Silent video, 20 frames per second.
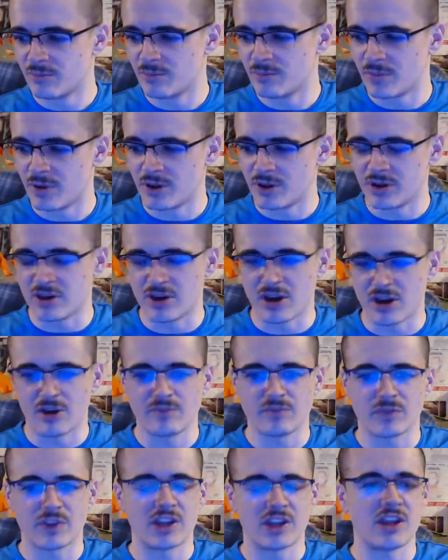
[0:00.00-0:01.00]
But, you know,
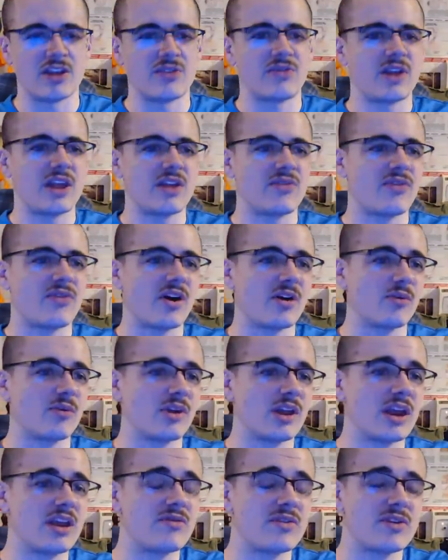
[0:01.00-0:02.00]
if
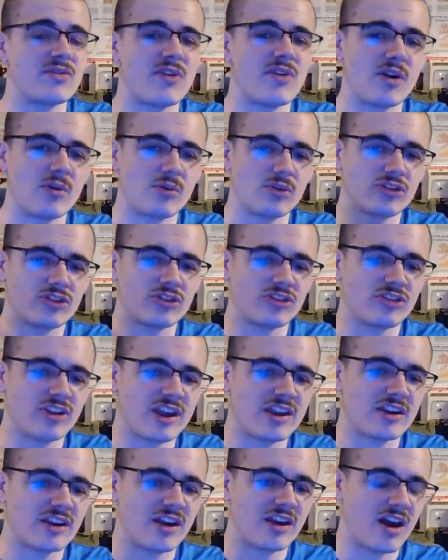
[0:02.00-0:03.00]
I was to
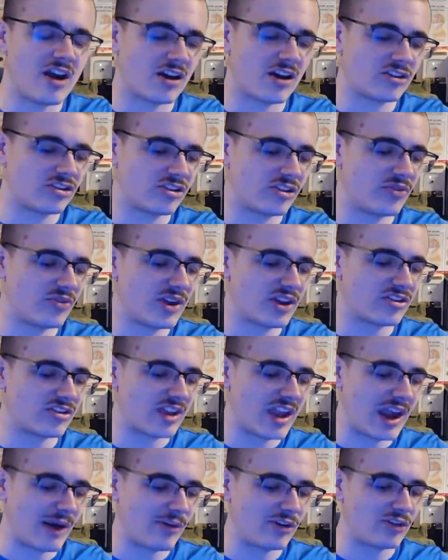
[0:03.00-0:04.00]
take the car, because the thing is the
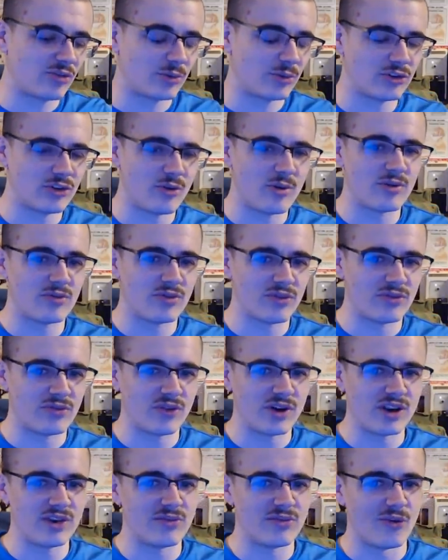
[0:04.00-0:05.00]
garage would do it for
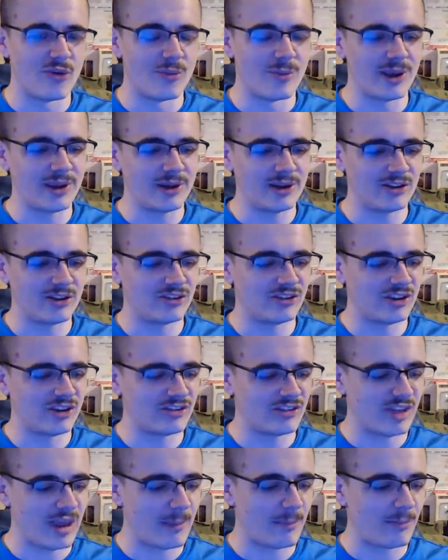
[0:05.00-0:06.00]
free for me because
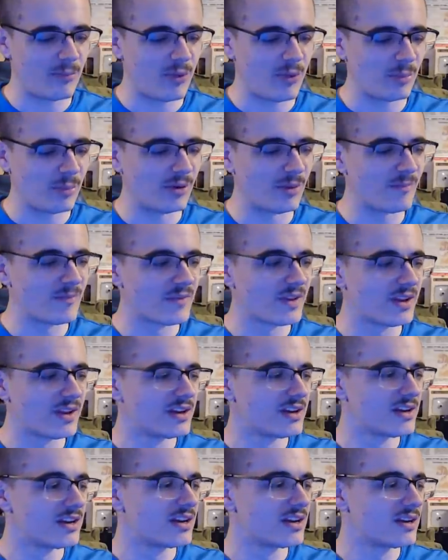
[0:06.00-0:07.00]
it's their problem.
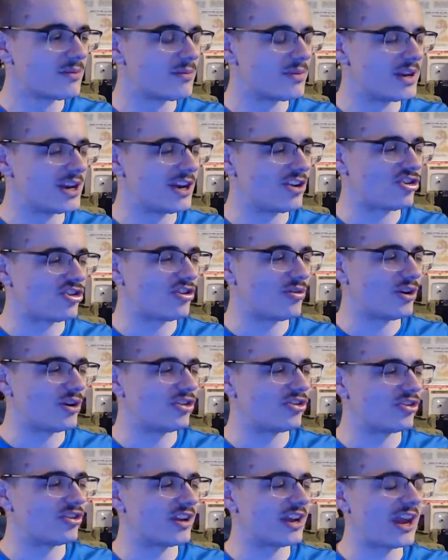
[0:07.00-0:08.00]
But the issue
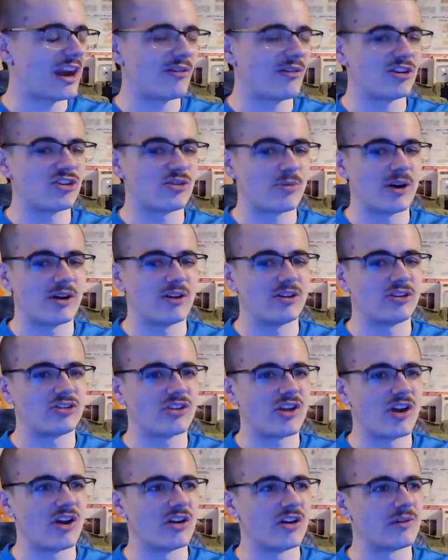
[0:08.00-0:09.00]
is the garage where it's
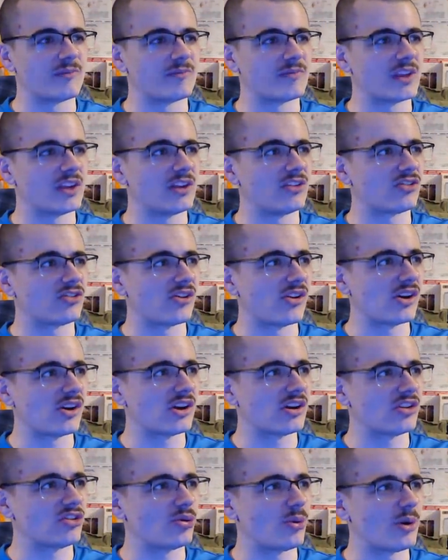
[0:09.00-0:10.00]
done is
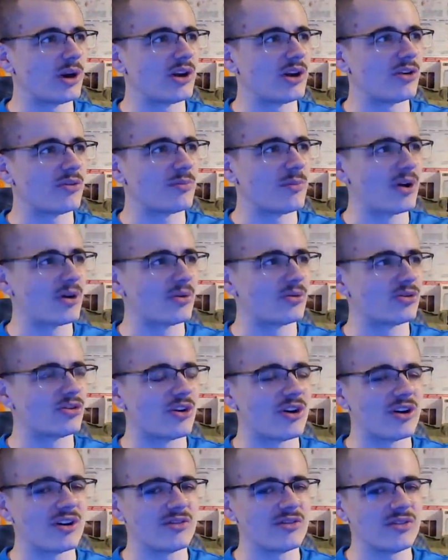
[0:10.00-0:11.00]
like a 20-odd mile
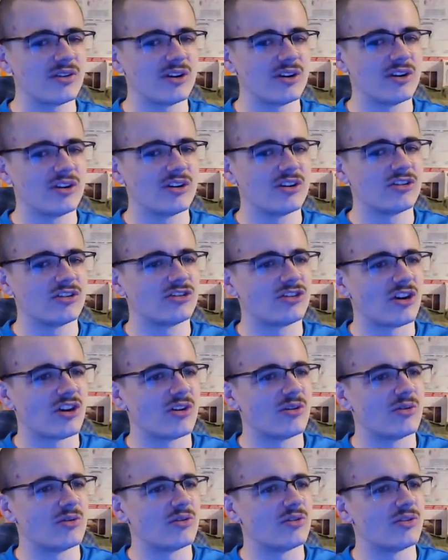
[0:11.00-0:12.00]
drive.
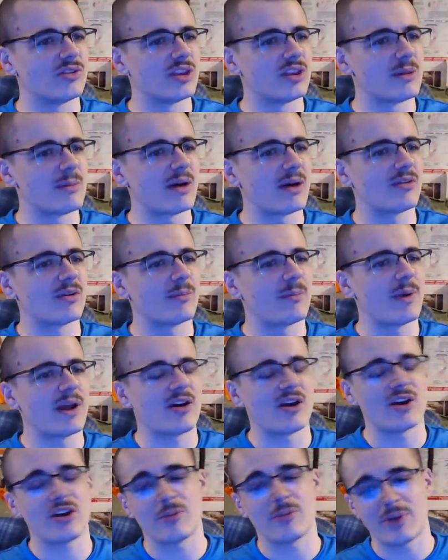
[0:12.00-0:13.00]
So the amount of
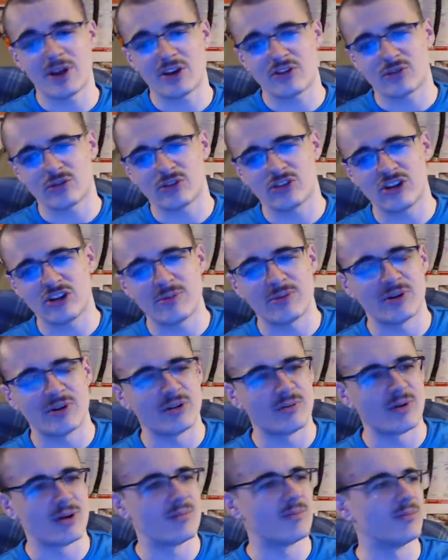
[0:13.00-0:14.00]
I know petrol's cheaper at
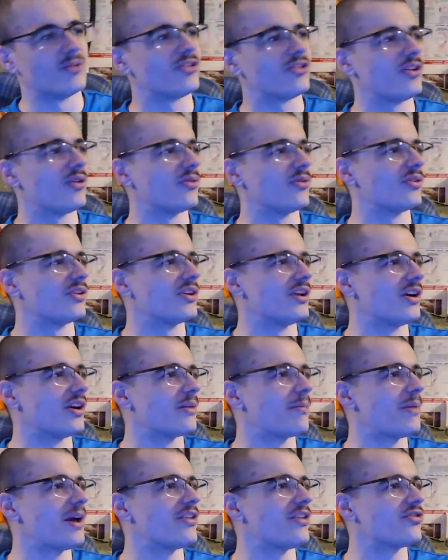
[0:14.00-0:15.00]
the moment, but still, you know, the
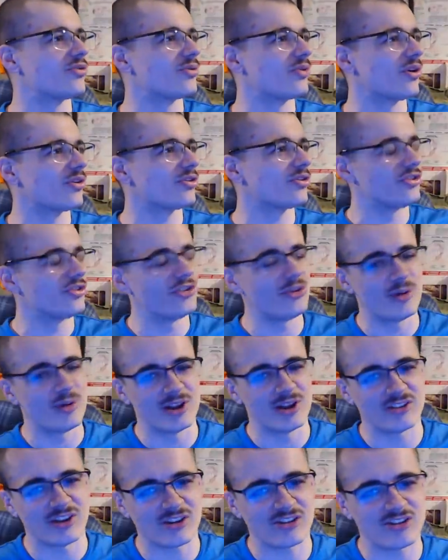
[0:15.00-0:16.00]
petrol cost to do it
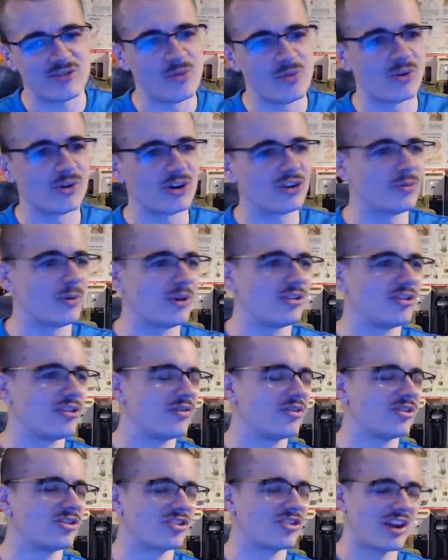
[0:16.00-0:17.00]
is actually more expensive
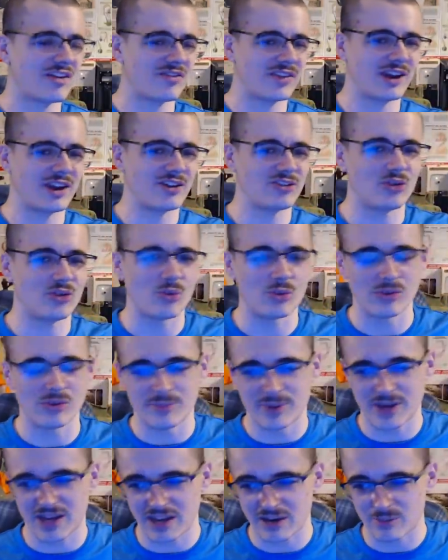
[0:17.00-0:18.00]
than just having that tool and
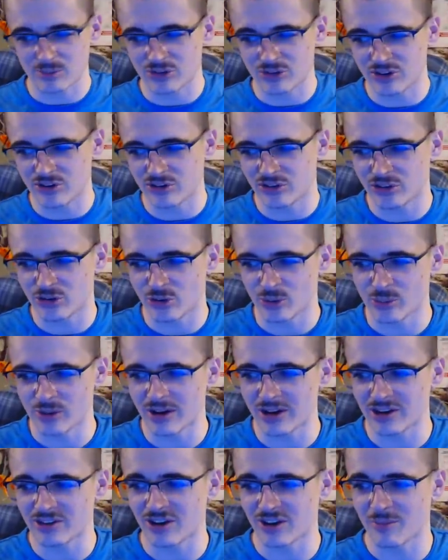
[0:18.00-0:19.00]
being able to use the tool
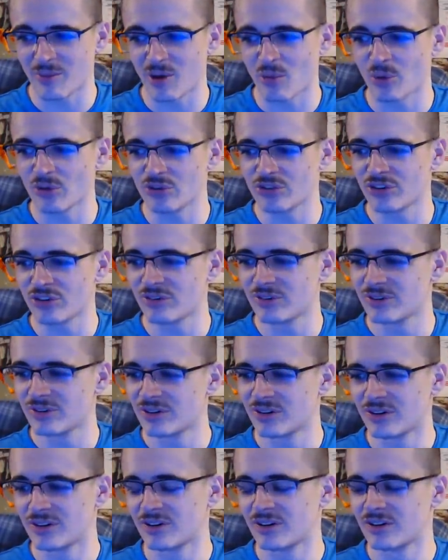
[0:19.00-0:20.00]
anytime I want to.
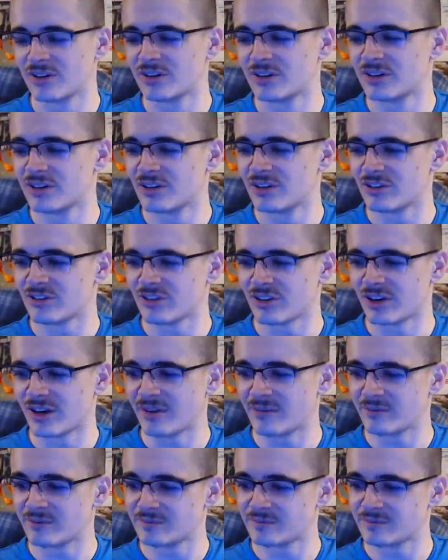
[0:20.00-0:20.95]
So, yeah.